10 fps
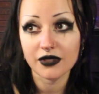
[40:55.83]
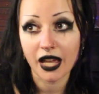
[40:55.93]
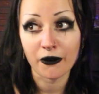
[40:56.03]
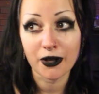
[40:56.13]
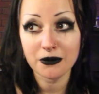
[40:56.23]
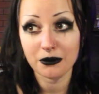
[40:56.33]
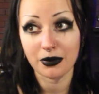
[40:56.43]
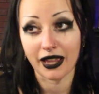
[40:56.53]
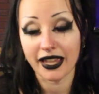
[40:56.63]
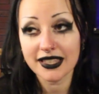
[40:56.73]
our own
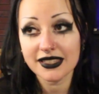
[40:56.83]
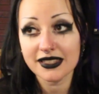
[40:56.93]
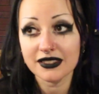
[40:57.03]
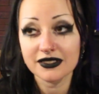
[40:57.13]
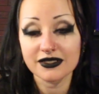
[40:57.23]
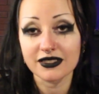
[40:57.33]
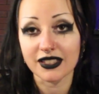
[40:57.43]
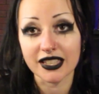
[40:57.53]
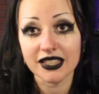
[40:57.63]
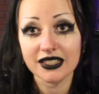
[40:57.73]
place,
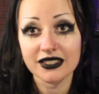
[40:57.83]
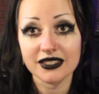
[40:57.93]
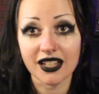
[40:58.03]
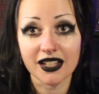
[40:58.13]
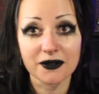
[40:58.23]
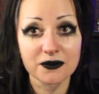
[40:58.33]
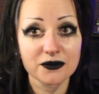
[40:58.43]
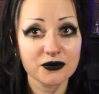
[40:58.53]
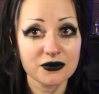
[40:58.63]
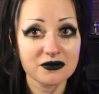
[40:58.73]
like
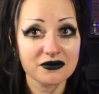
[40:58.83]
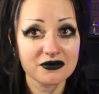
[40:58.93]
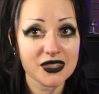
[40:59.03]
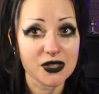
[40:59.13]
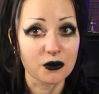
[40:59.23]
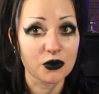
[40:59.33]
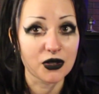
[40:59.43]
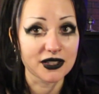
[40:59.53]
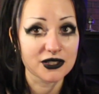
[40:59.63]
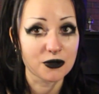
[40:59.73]

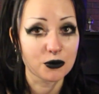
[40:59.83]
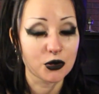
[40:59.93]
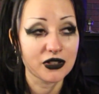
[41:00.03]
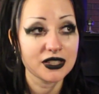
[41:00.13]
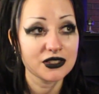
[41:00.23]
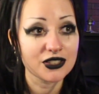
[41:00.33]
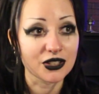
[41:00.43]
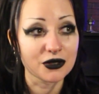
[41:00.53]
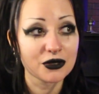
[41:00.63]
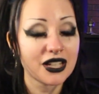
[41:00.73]
something to move
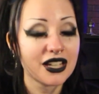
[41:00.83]
into.